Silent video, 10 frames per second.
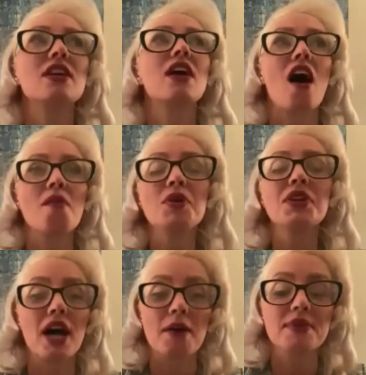gobbled
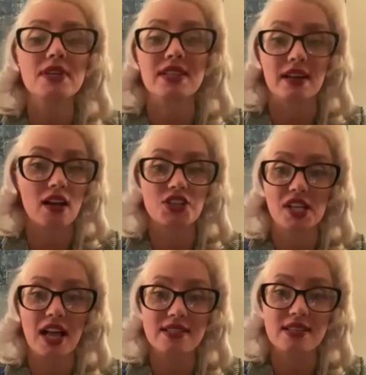up psychology
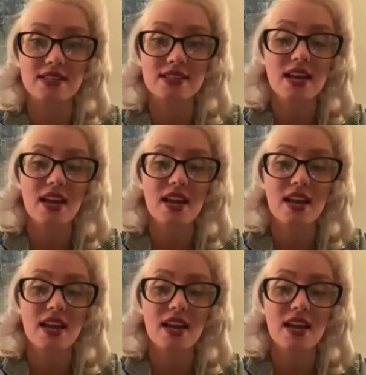classes.